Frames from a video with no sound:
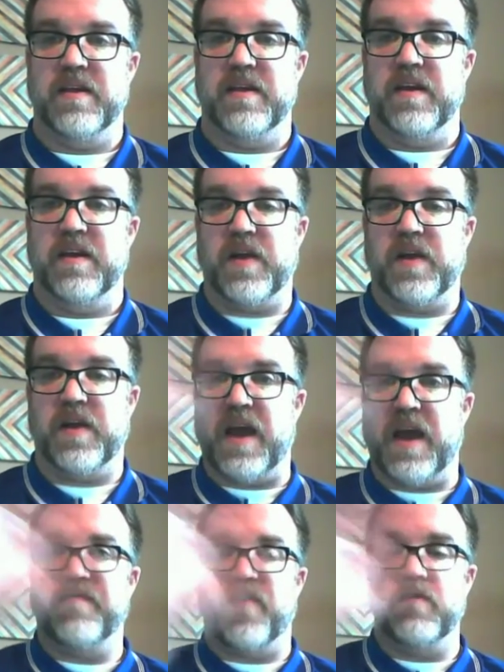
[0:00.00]
Okay,
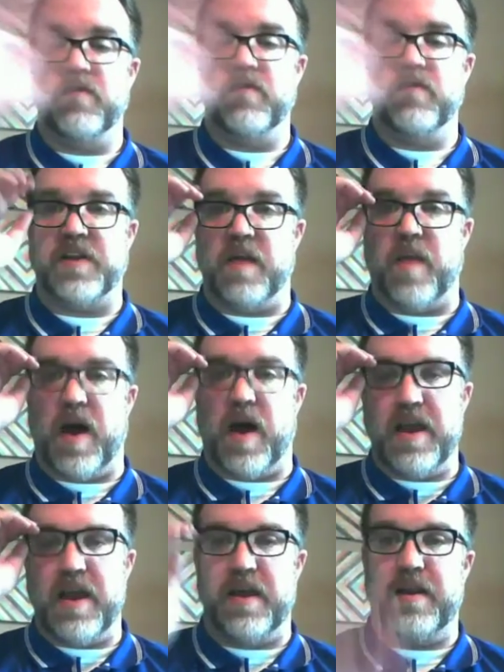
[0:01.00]
I'm frozen on
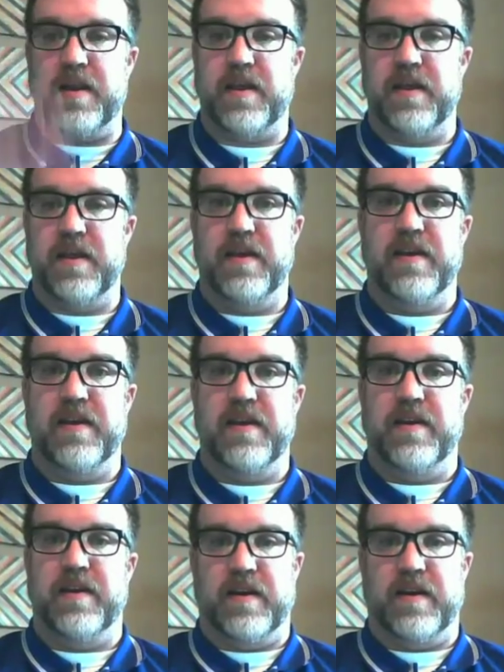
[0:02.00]
my end.
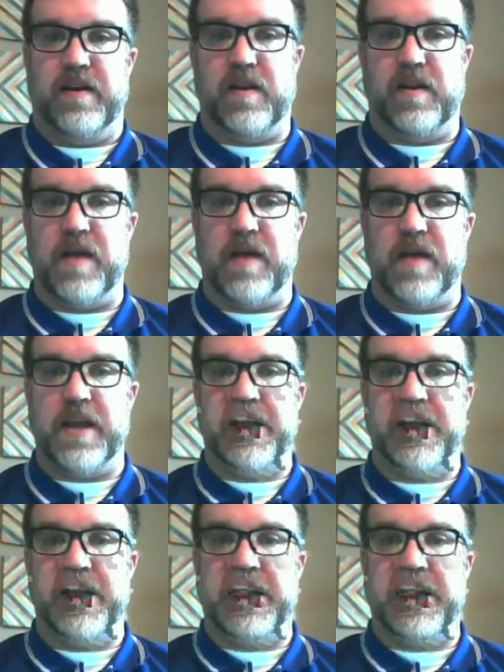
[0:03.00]
I don't know, you can
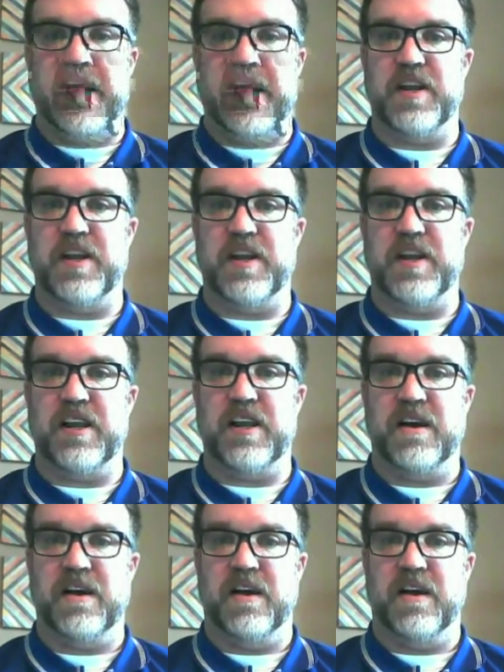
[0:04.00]
see me and hear me?